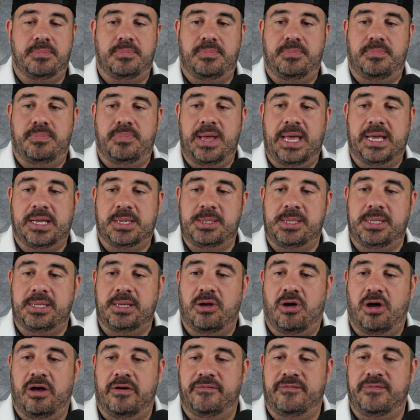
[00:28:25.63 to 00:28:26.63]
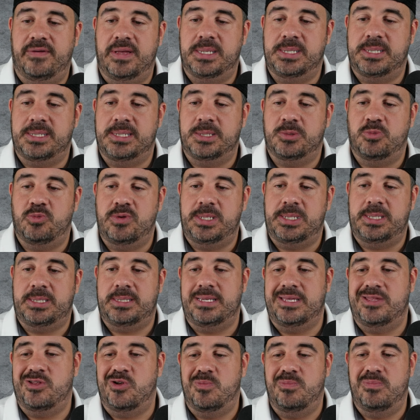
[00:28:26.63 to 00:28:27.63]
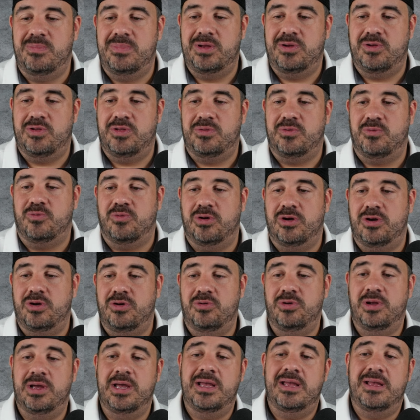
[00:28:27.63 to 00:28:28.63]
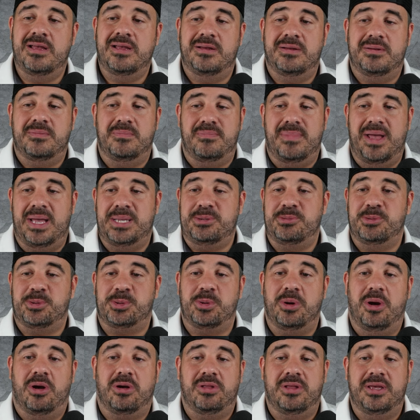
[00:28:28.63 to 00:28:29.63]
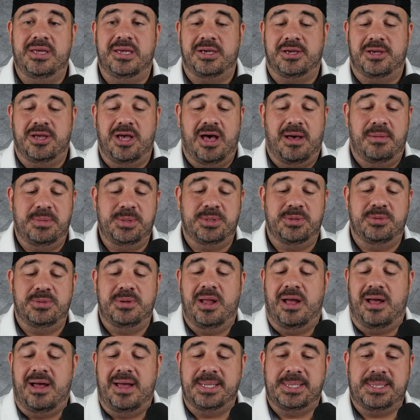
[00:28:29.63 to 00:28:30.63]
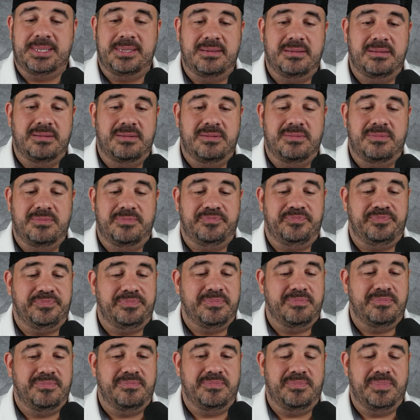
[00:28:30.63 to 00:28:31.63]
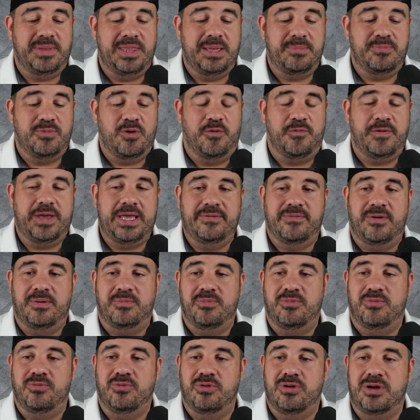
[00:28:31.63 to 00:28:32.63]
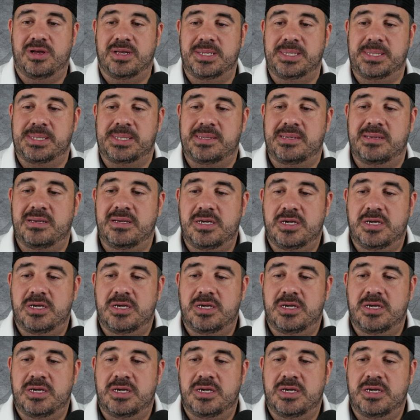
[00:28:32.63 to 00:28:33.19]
Back to the offenses, we see they're middle of the road. Mets are struggling, Cubs are not. But they both give up runs.